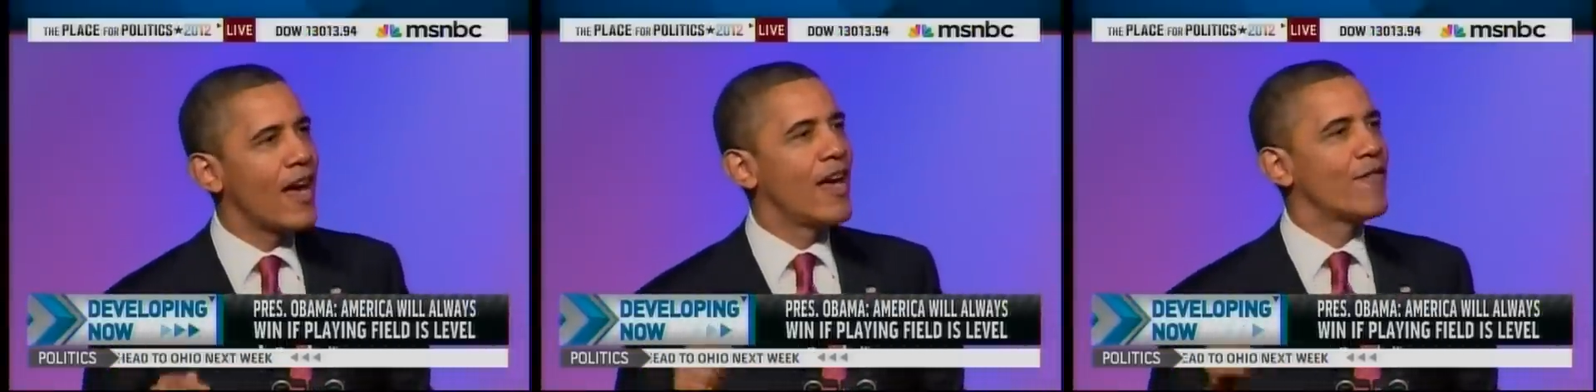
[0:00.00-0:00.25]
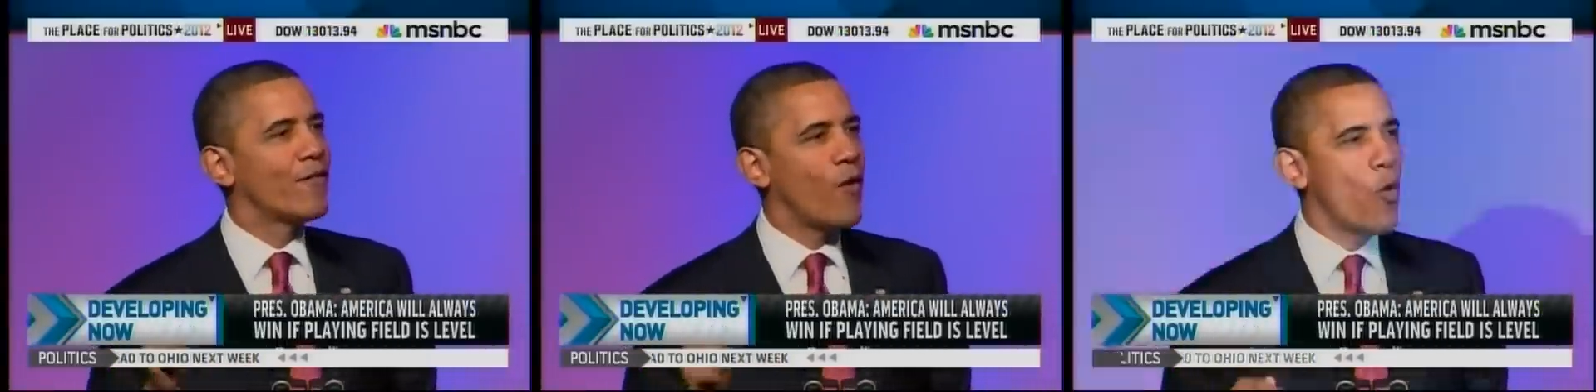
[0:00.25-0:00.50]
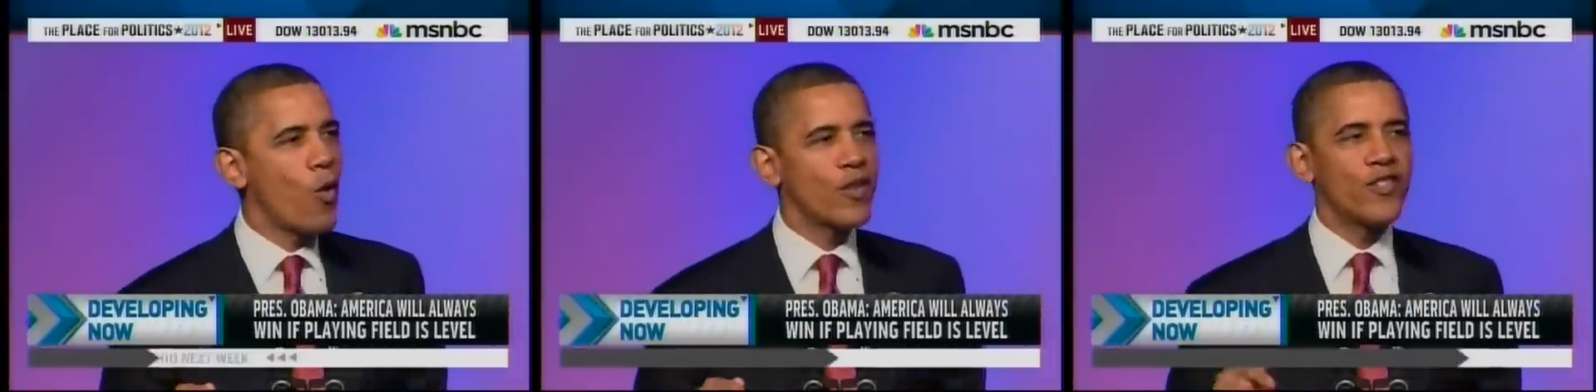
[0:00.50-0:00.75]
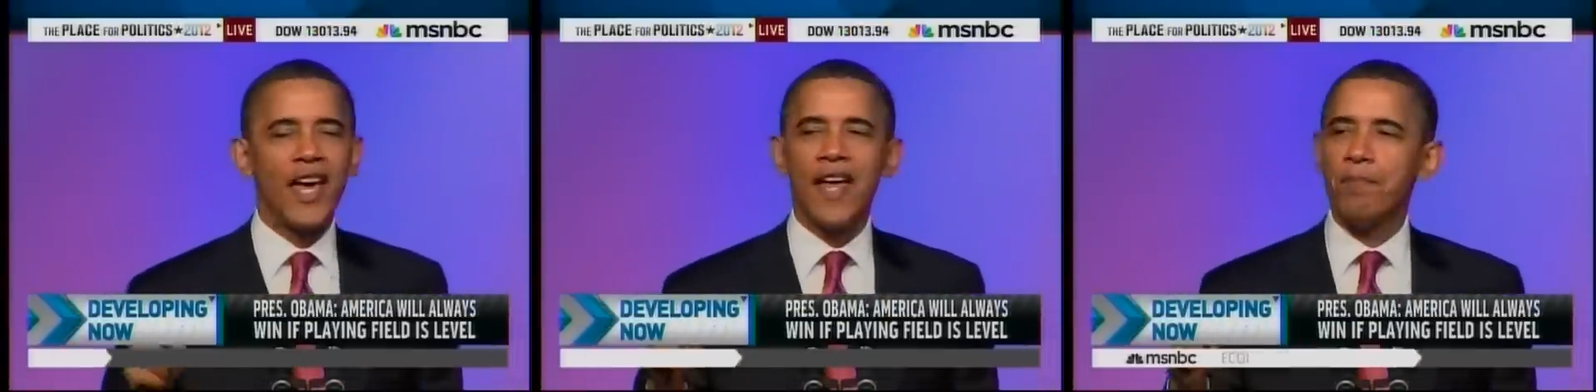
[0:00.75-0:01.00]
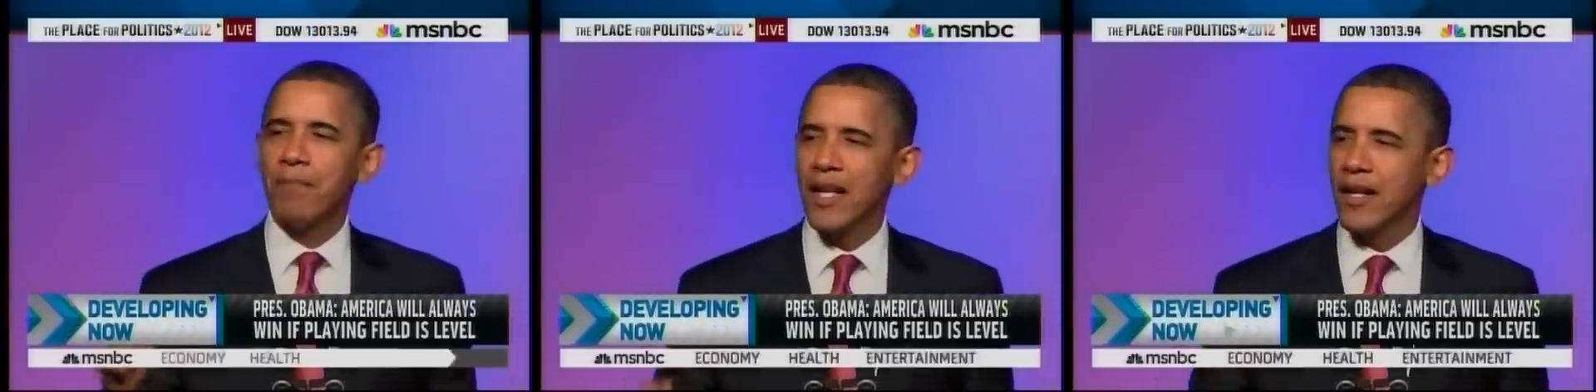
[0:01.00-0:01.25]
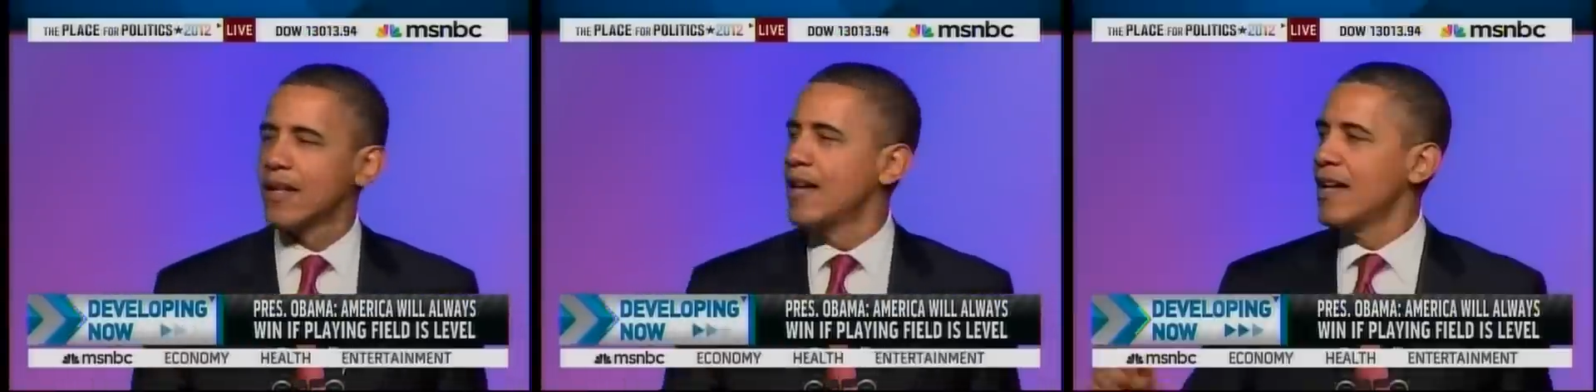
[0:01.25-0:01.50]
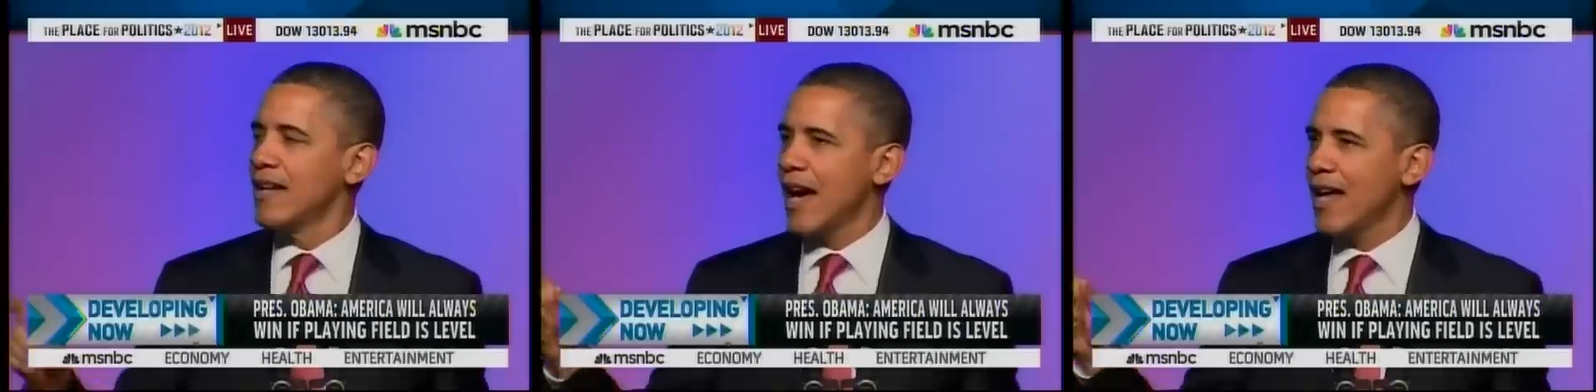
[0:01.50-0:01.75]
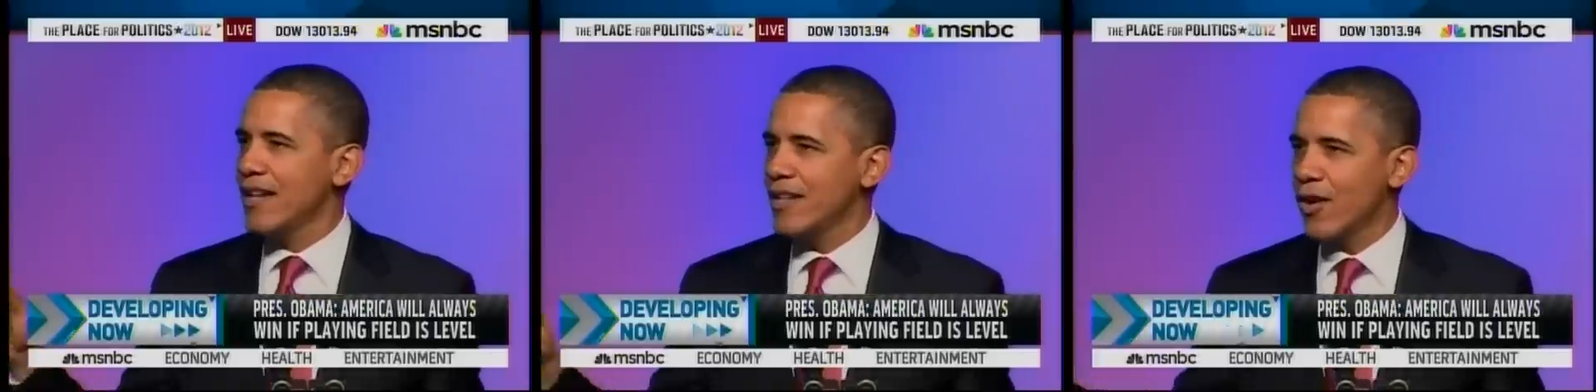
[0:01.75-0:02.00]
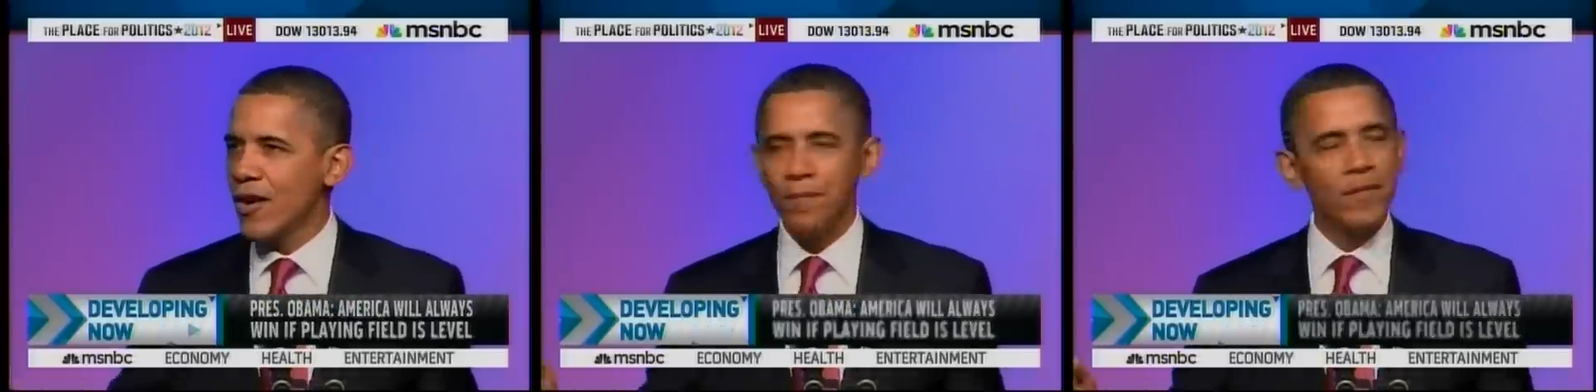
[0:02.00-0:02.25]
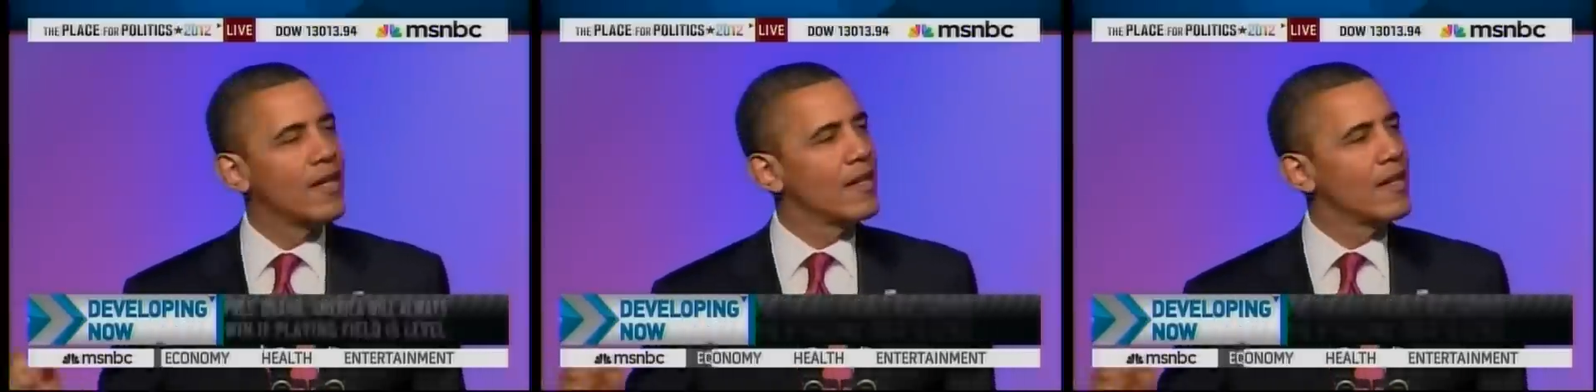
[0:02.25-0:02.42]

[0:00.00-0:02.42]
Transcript: and forged and built, not in Europe,